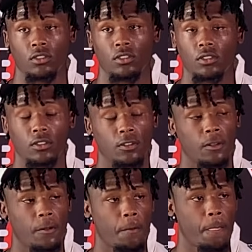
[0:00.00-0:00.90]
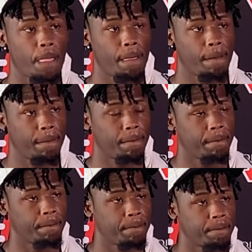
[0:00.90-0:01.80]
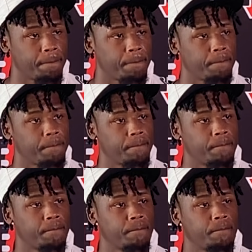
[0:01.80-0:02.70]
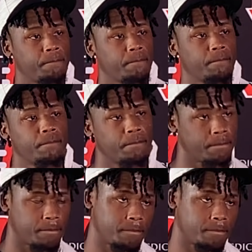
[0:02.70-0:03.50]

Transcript: how much did you kind of learn from last